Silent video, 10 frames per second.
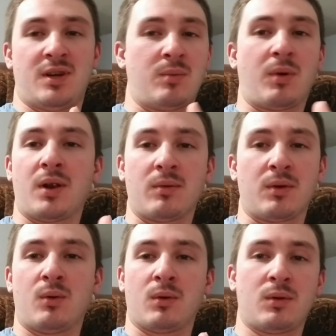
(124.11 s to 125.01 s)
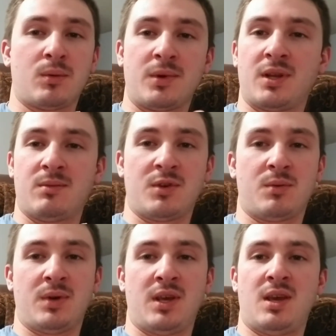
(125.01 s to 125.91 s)
I'll probably record a little bit in
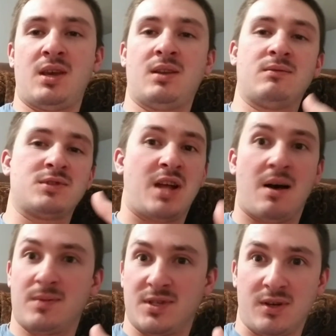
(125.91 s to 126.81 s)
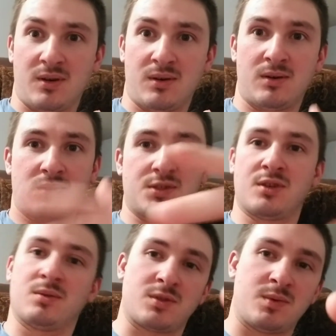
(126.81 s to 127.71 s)
between, stop and talk,
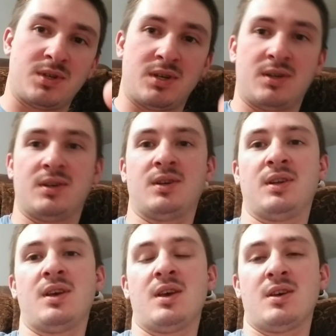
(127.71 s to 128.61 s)
show what's been done,